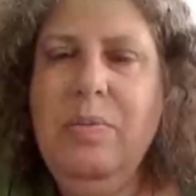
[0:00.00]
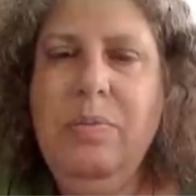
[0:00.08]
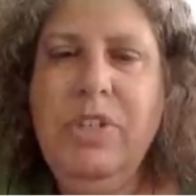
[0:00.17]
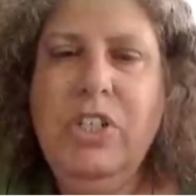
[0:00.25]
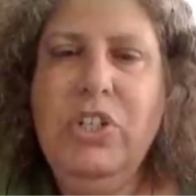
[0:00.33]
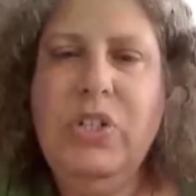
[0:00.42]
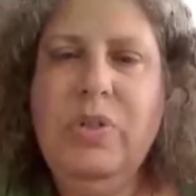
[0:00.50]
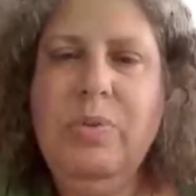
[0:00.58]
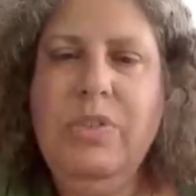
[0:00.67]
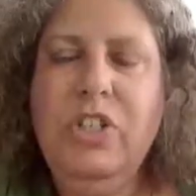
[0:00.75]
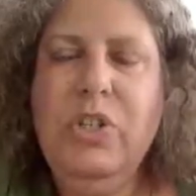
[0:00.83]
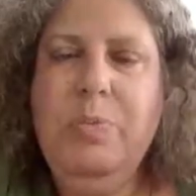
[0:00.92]
which,
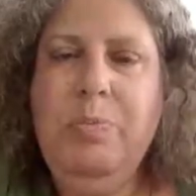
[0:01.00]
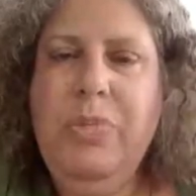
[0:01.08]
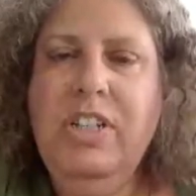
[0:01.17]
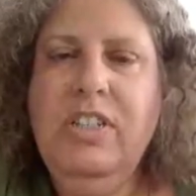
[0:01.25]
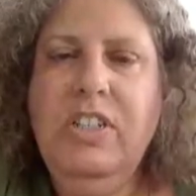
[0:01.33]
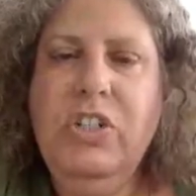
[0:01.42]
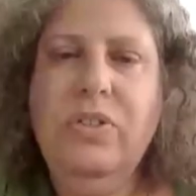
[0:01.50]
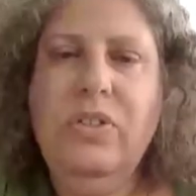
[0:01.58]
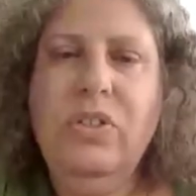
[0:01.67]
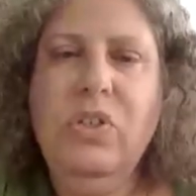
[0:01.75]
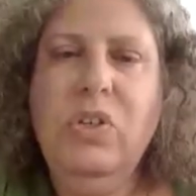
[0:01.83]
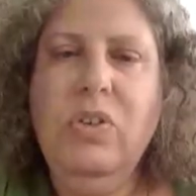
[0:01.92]
which
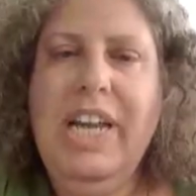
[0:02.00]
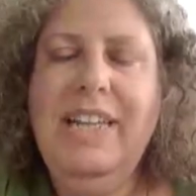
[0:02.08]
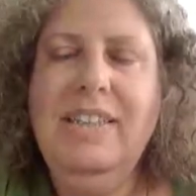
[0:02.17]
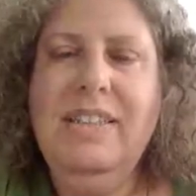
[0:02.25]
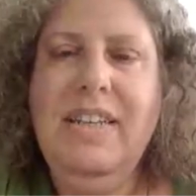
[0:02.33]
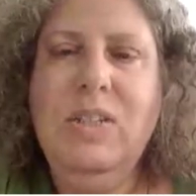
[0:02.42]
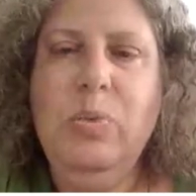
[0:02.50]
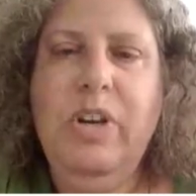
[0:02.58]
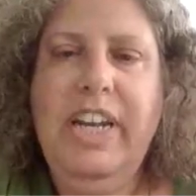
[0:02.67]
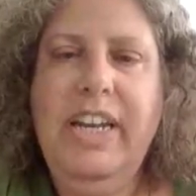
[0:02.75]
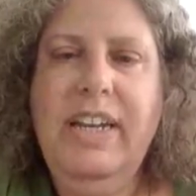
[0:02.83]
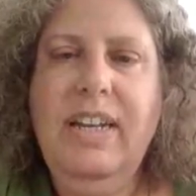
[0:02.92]
partitions do you get that
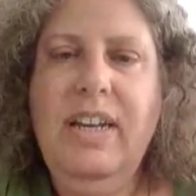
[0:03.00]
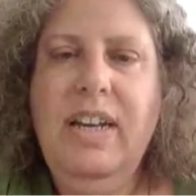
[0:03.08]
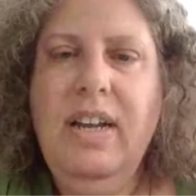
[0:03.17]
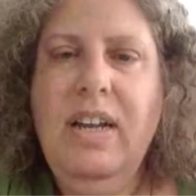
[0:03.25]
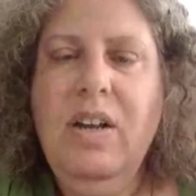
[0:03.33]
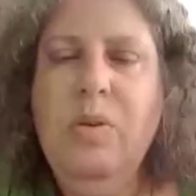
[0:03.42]
way?